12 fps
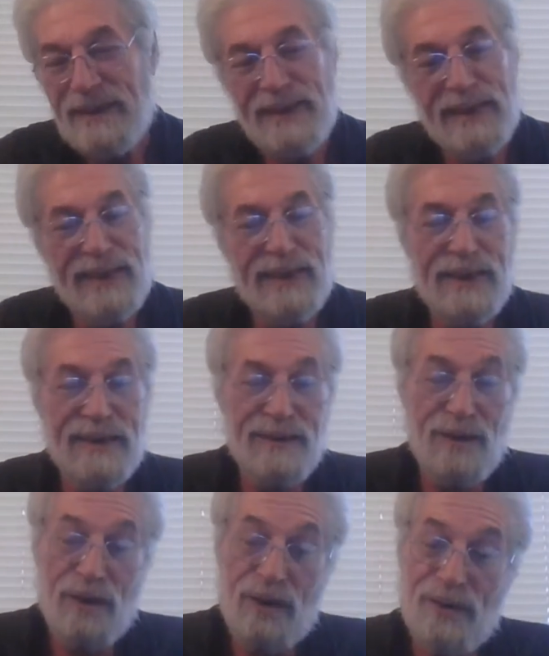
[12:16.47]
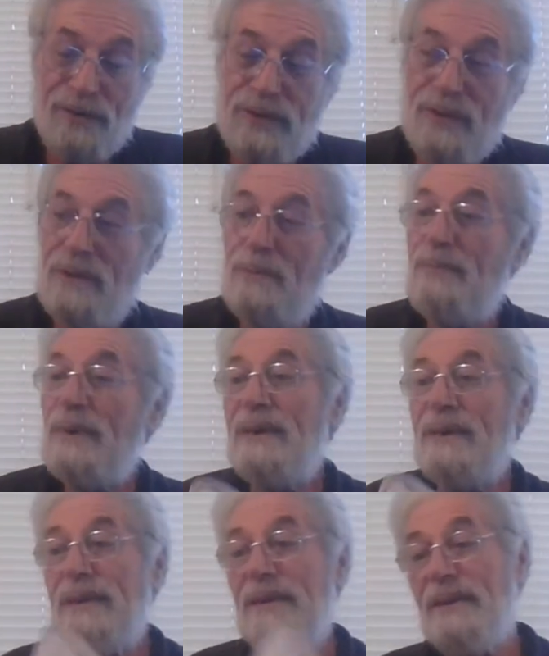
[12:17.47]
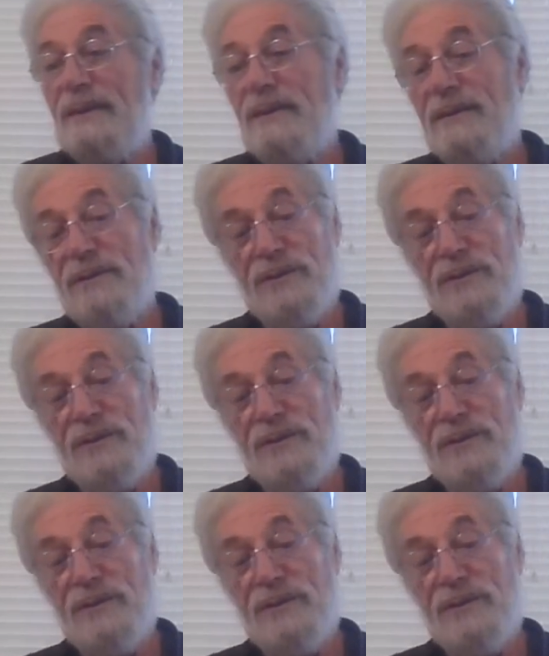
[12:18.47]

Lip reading: and also lobelia